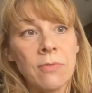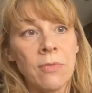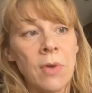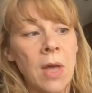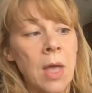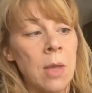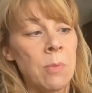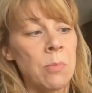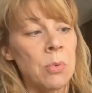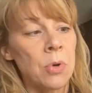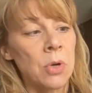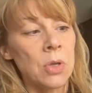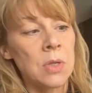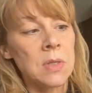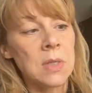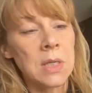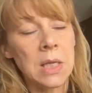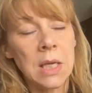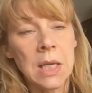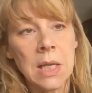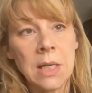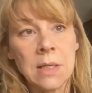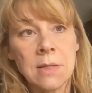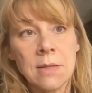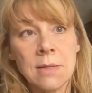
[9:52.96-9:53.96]
vibrant,
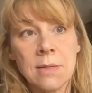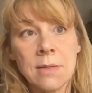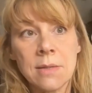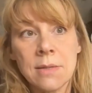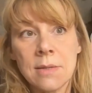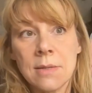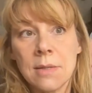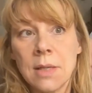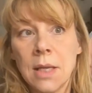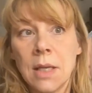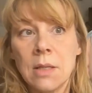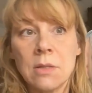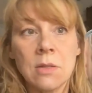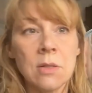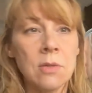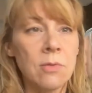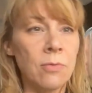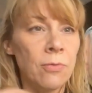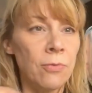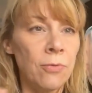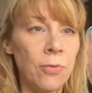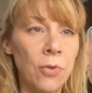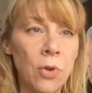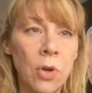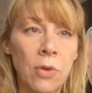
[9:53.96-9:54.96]

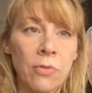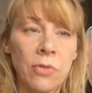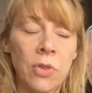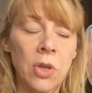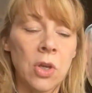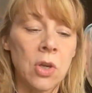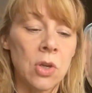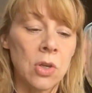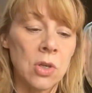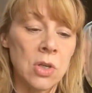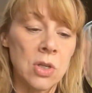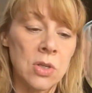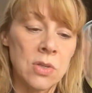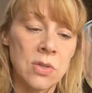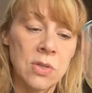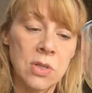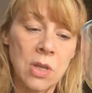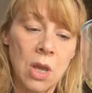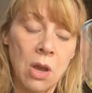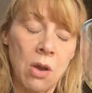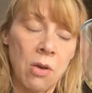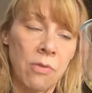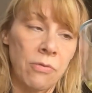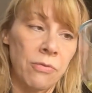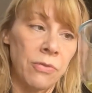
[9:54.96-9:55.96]
it's full of the
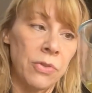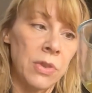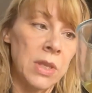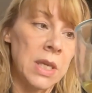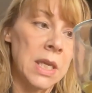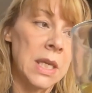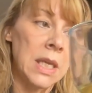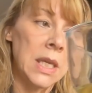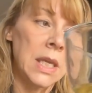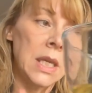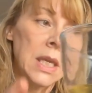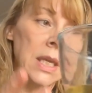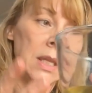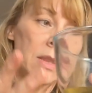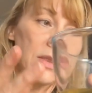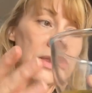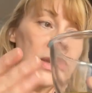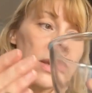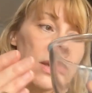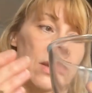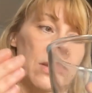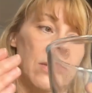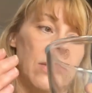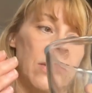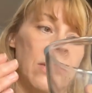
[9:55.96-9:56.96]
goodness of the
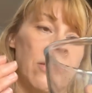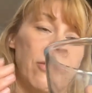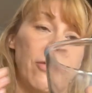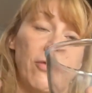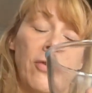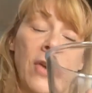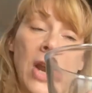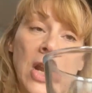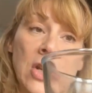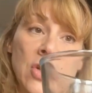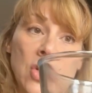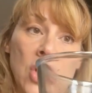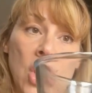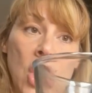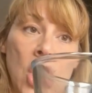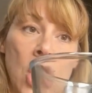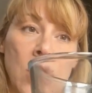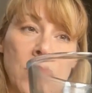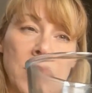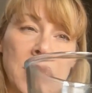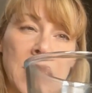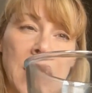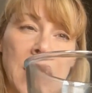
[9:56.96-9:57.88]
fresh herbs